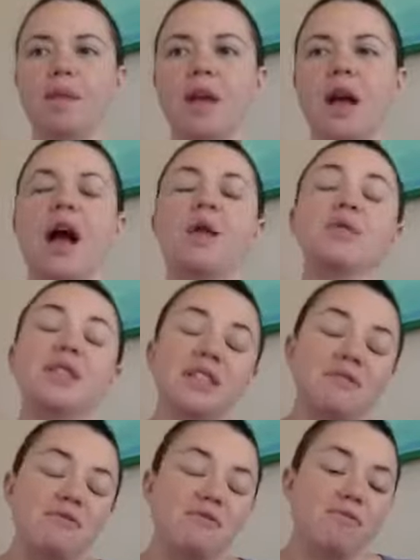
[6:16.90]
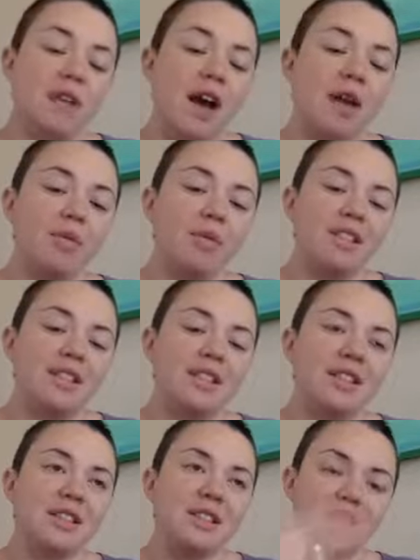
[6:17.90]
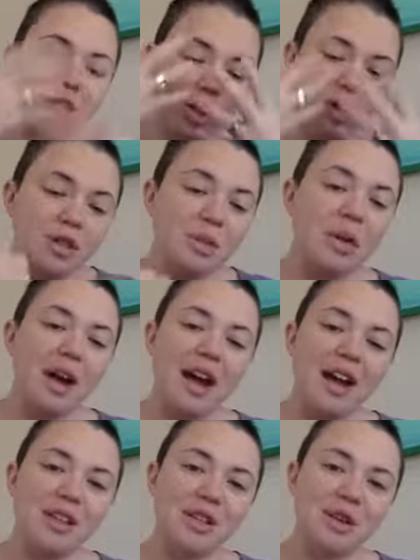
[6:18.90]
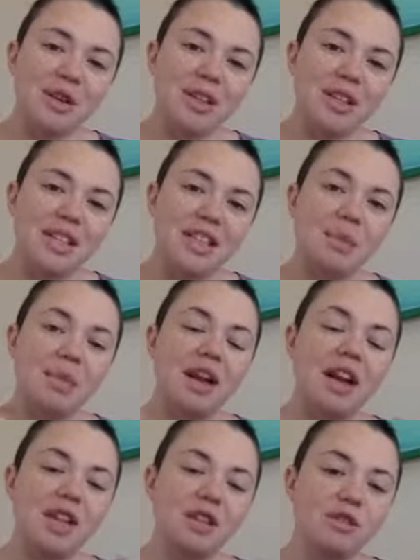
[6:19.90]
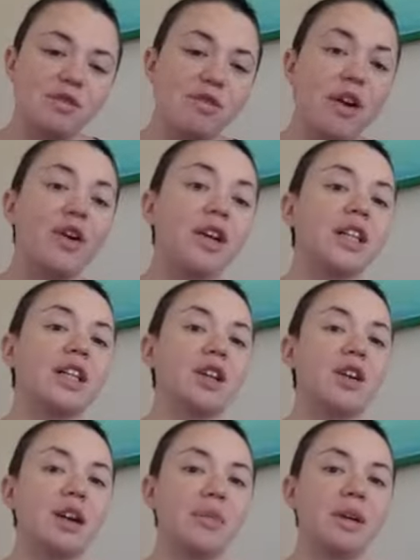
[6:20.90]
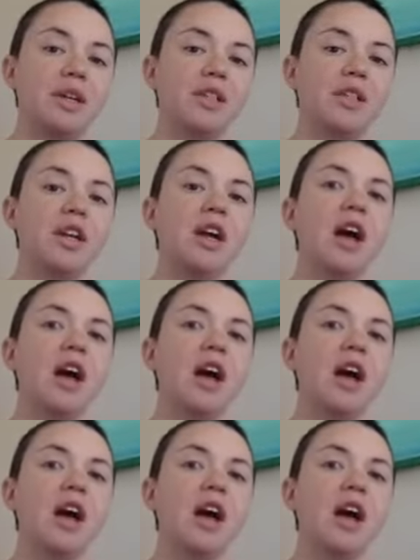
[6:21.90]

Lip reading: I was closing my eyes and going to sleep, and I got this very clear image